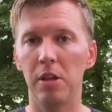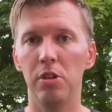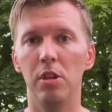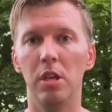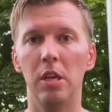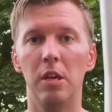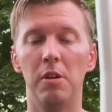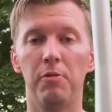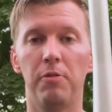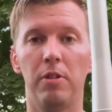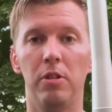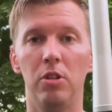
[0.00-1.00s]
If
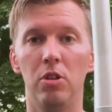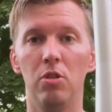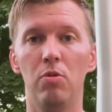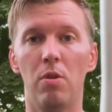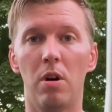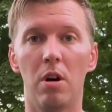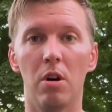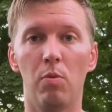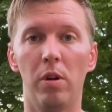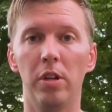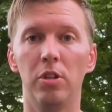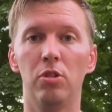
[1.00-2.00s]
you are
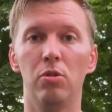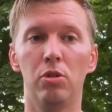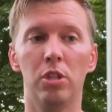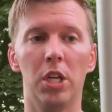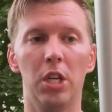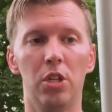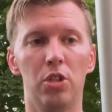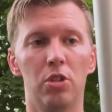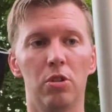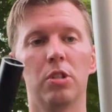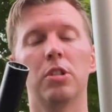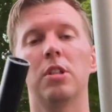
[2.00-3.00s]
wanting to change
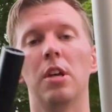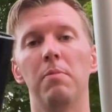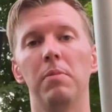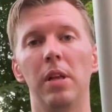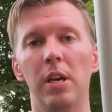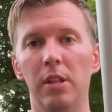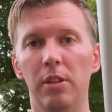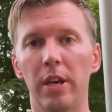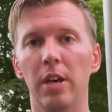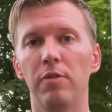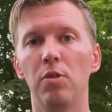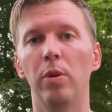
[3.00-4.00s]
your stem length, like
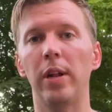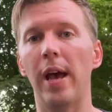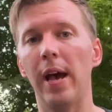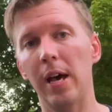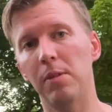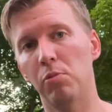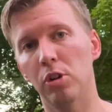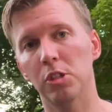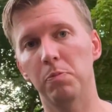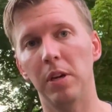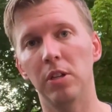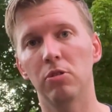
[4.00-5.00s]
if you want to add more
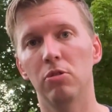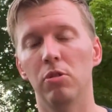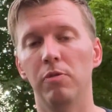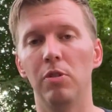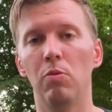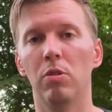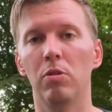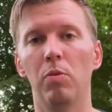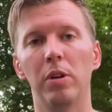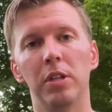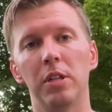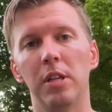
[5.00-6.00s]
spacers, if you were
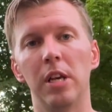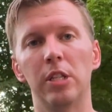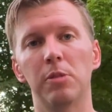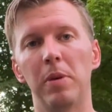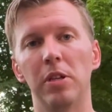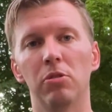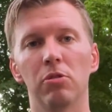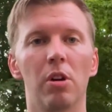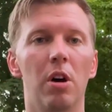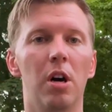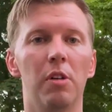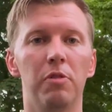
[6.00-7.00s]
wanting to take spacers
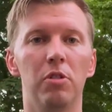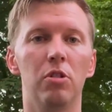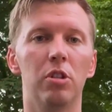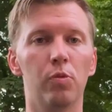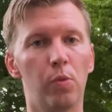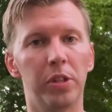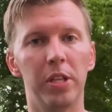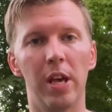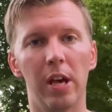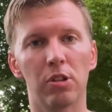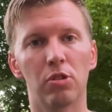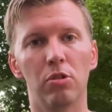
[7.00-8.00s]
off and you just want the
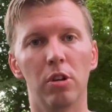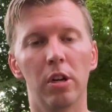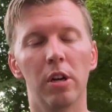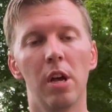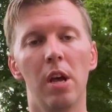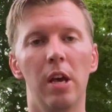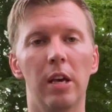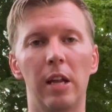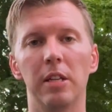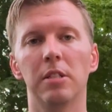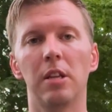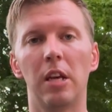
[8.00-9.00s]
extra kind
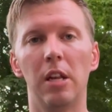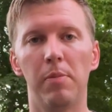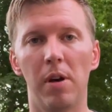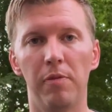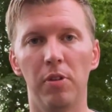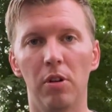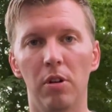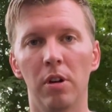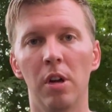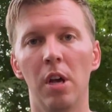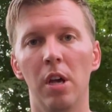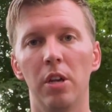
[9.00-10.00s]
of sticking above your
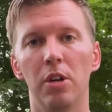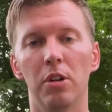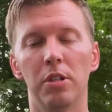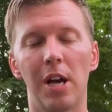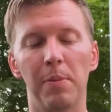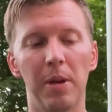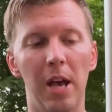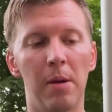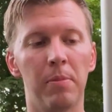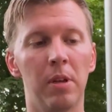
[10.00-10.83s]
top cap,